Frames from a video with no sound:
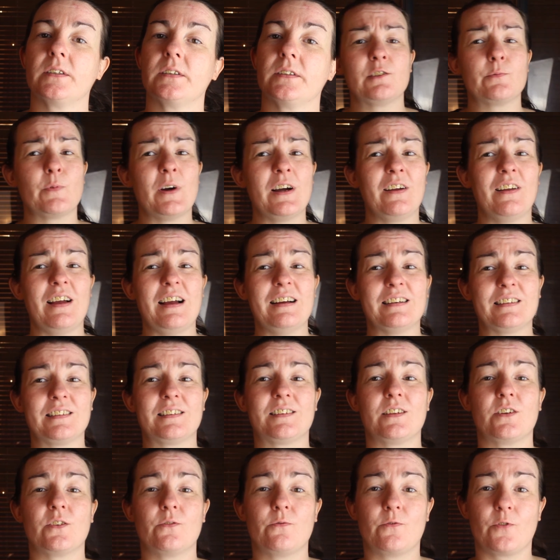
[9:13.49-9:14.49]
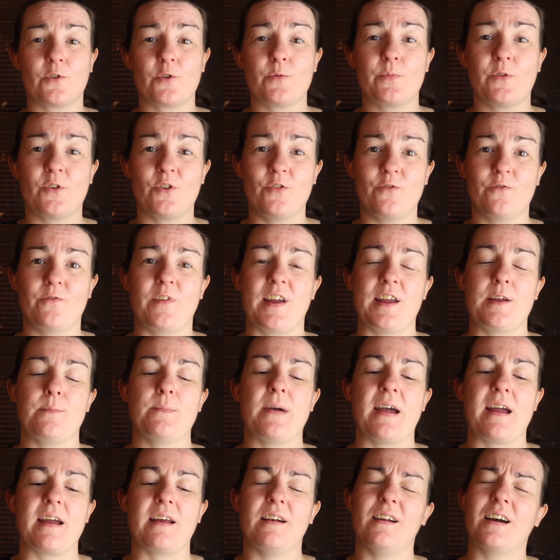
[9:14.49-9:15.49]
as well as the Voopoo
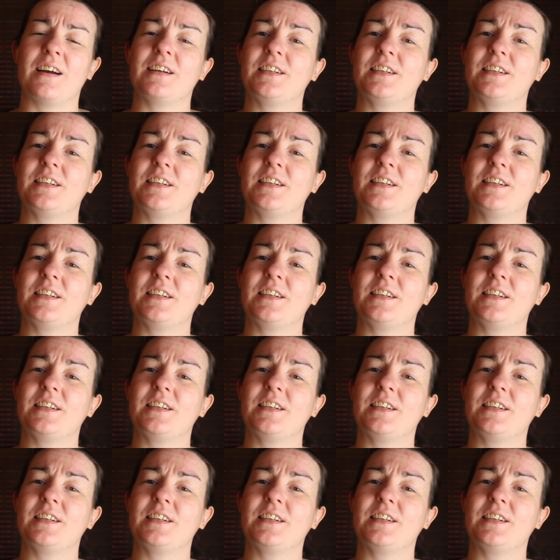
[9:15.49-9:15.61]
VMate.